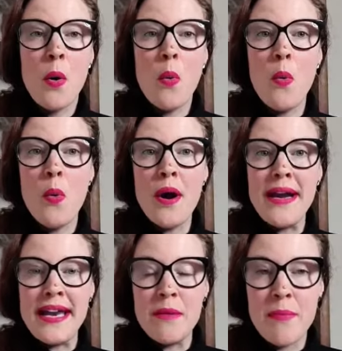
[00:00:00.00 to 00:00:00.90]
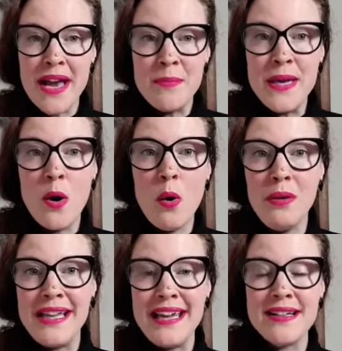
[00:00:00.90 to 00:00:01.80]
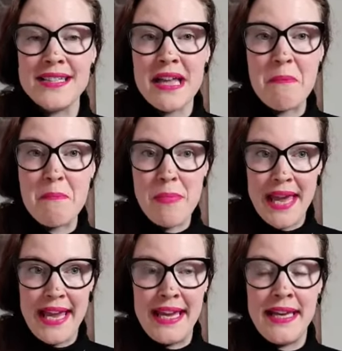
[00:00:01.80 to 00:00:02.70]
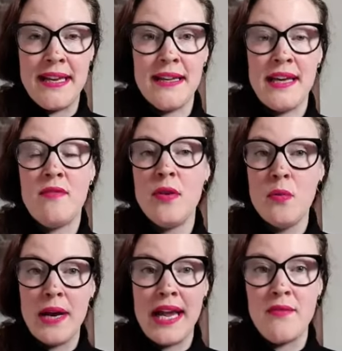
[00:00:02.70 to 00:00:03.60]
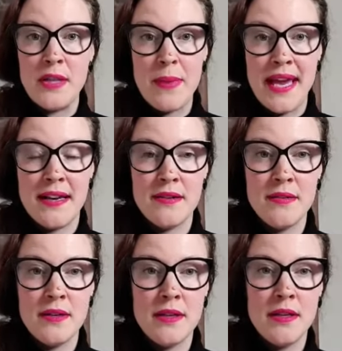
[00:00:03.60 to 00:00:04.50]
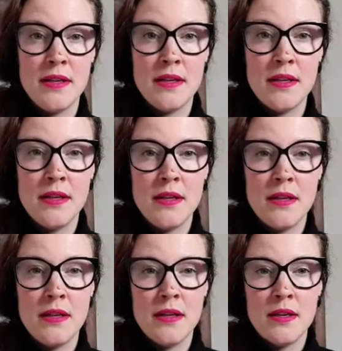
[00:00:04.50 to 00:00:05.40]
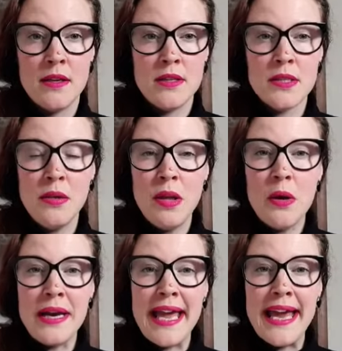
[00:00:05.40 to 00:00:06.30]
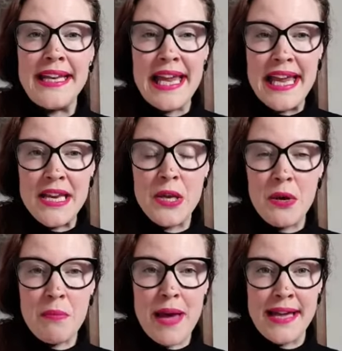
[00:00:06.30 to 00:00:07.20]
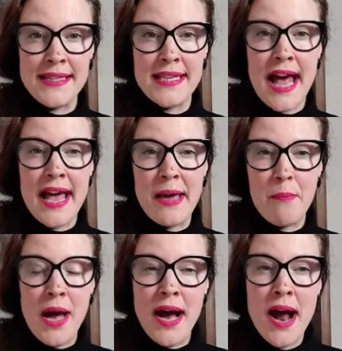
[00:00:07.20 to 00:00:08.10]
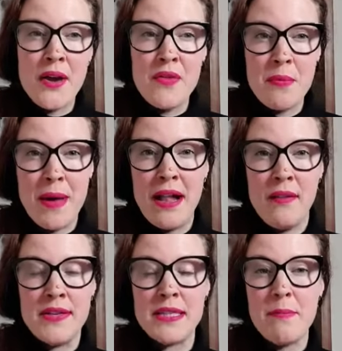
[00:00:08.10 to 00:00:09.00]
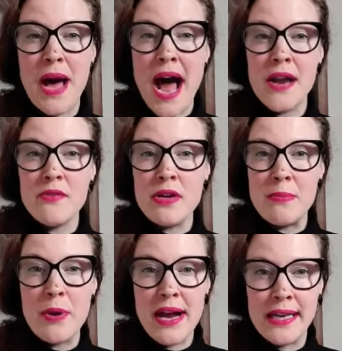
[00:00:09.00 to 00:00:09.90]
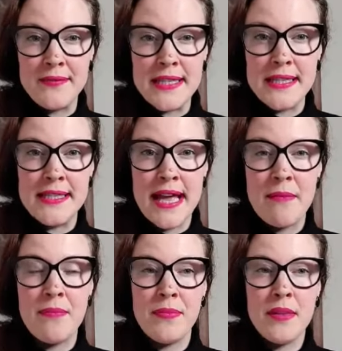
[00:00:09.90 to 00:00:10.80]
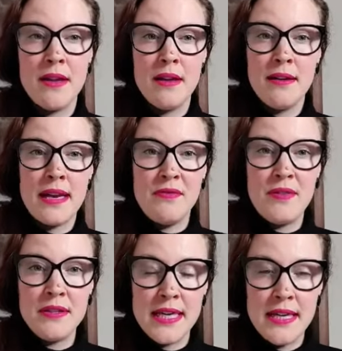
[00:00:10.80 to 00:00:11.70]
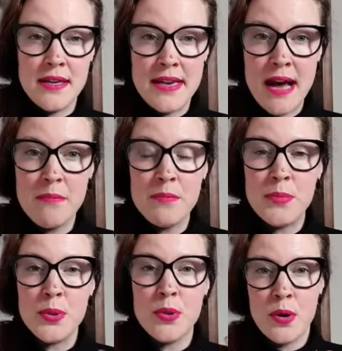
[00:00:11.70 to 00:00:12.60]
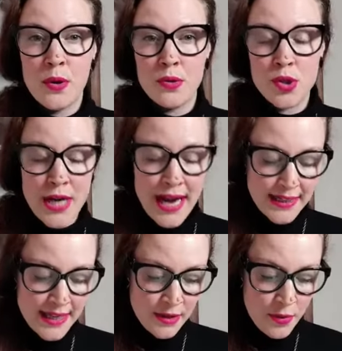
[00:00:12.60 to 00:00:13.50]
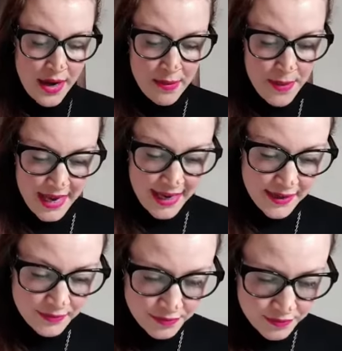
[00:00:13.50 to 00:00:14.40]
or that might be holding some pain if you're working with pain. So, locate in your mind's eye a part of your pelvis, a part of your reproductive system that feels either numb or contracted or in pain.